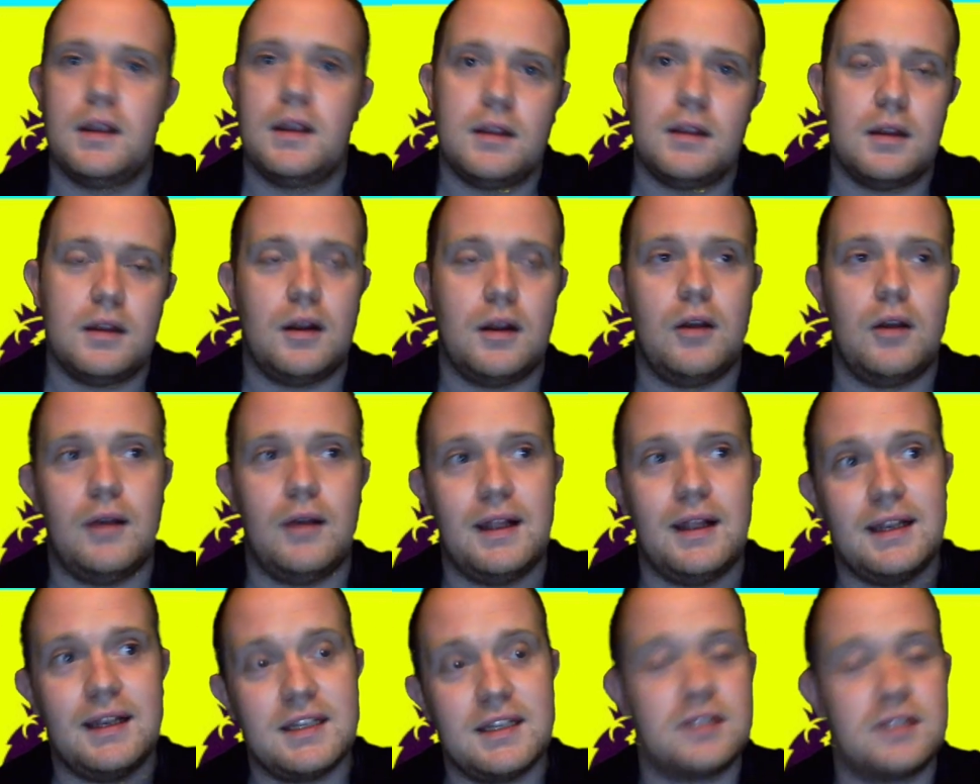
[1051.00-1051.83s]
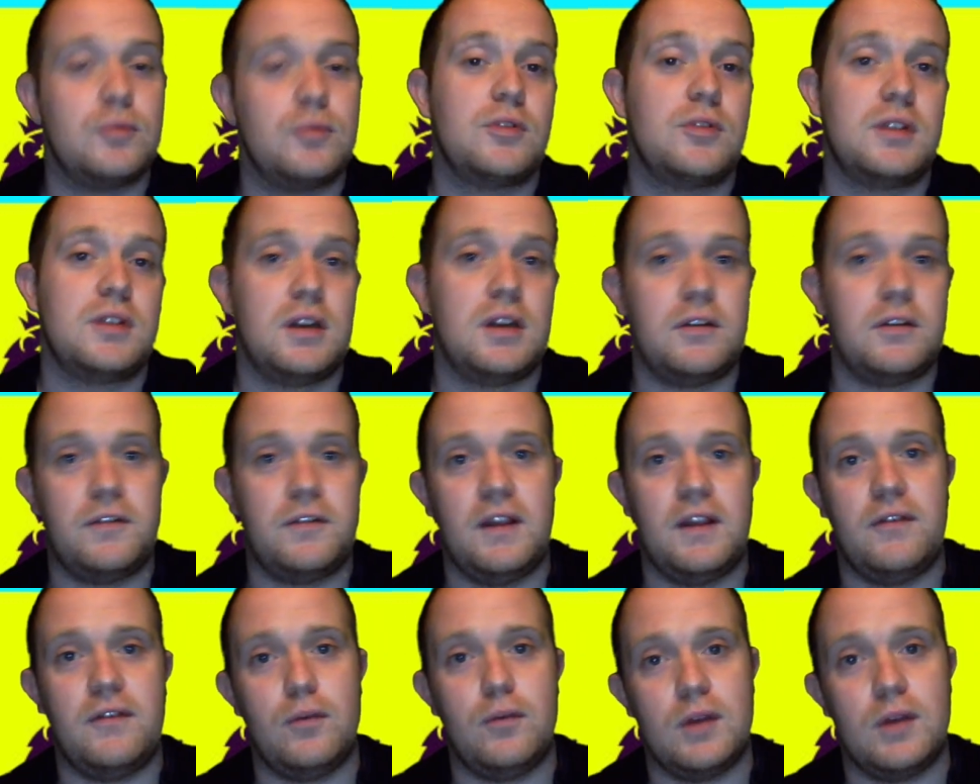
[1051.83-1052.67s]
you know, at least it wasn't a
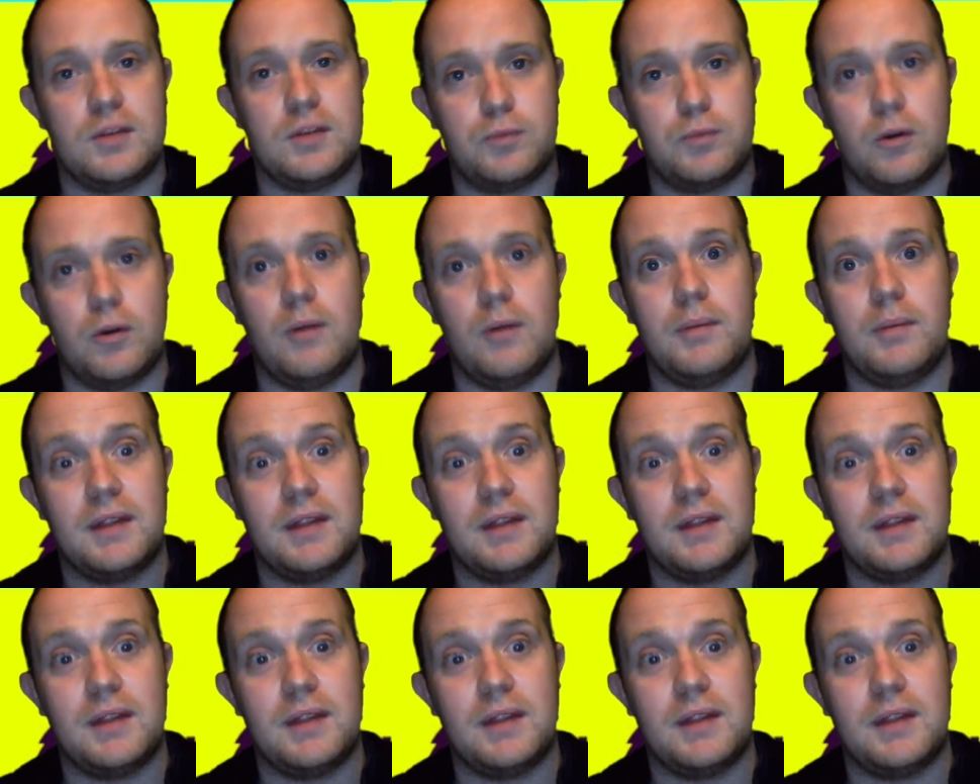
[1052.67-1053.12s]
defeat for West Brom,